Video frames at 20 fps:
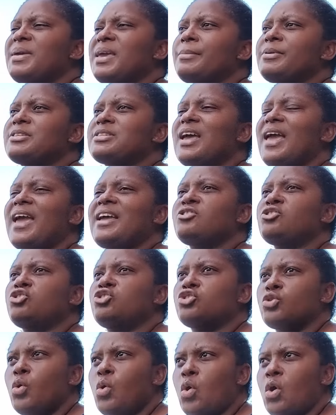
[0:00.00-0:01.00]
be able to
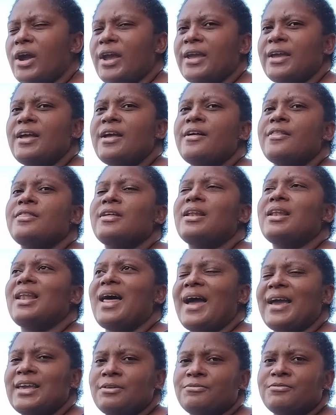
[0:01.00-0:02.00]
enjoy the
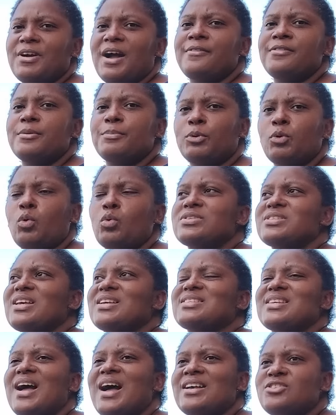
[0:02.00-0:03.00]
life and the
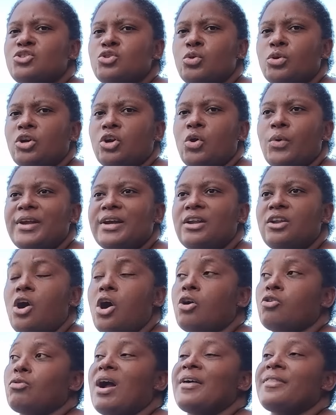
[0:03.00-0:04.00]
process as you are going
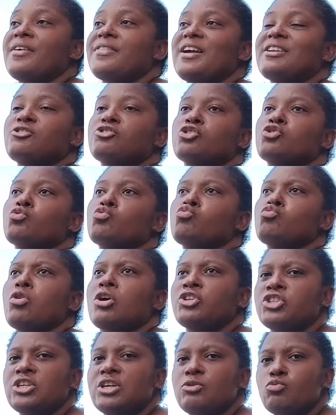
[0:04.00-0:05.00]
along, rather than just
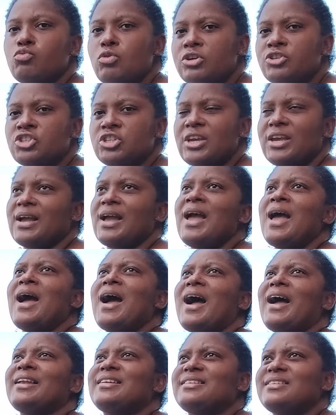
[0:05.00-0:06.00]
rushing
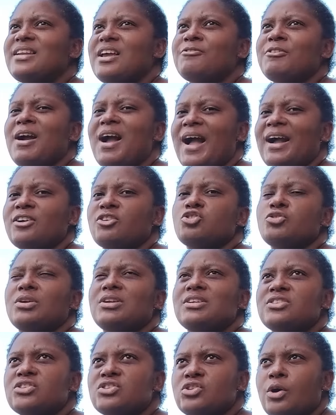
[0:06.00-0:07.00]
and never
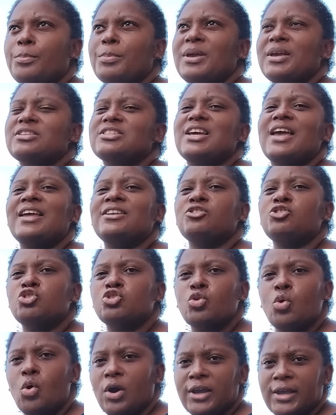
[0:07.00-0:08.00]
actually stopping to
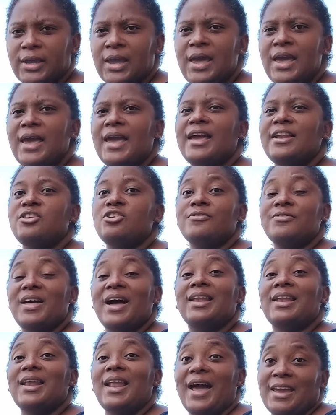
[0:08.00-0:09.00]
enjoy any of
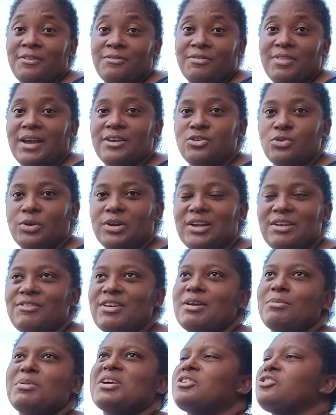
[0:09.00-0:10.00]
that life that you're
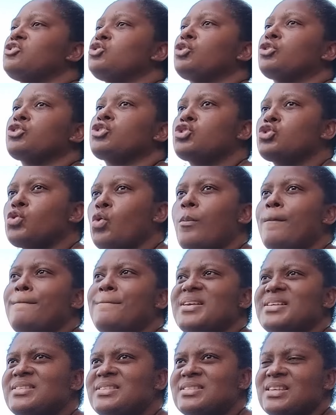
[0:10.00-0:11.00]
living, because you're so
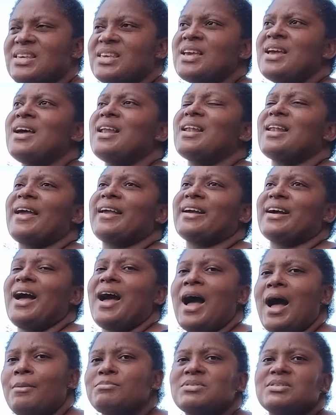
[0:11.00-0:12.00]
busy like a
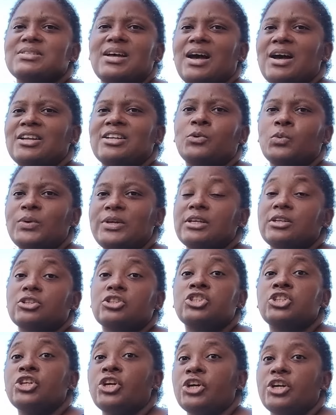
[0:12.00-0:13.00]
hamster on a
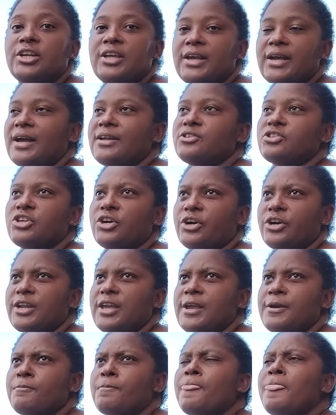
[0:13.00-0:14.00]
wheel, churning and
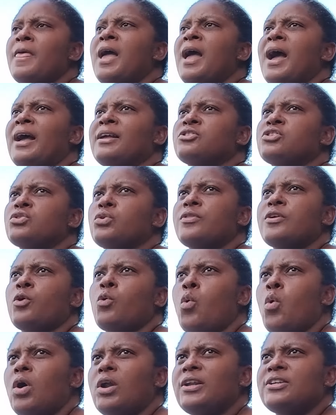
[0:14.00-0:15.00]
turning. And so the
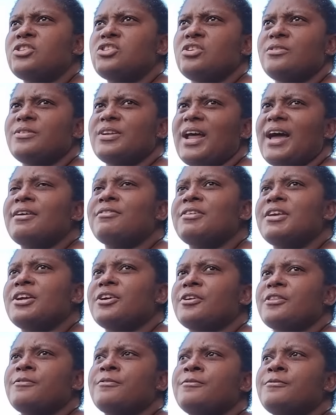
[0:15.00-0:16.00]
quality of life
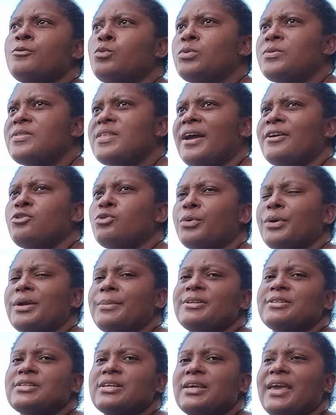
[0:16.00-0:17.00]
here, the food that you're
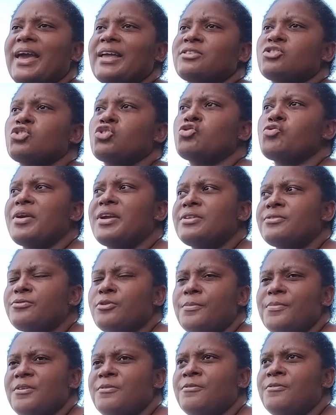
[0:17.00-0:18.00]
able to get straight
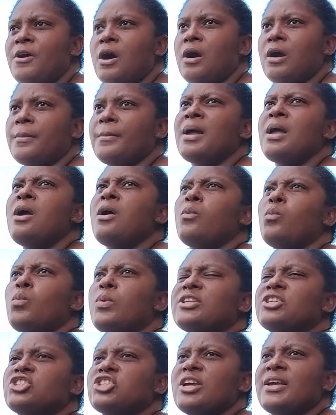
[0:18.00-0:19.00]
from the farm,
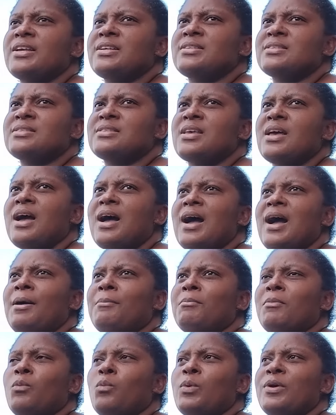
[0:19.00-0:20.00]
which is
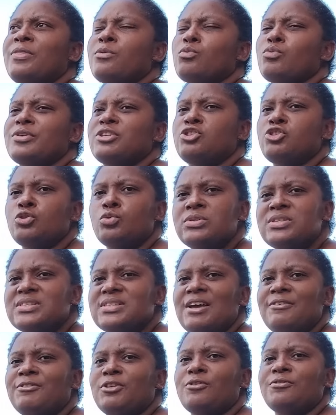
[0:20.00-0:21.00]
with
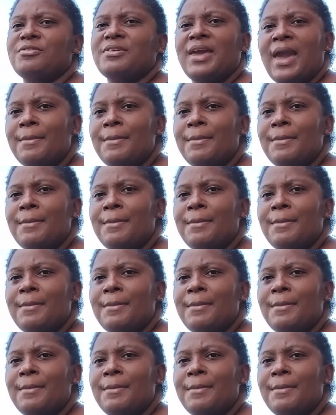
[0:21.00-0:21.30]
reduced level of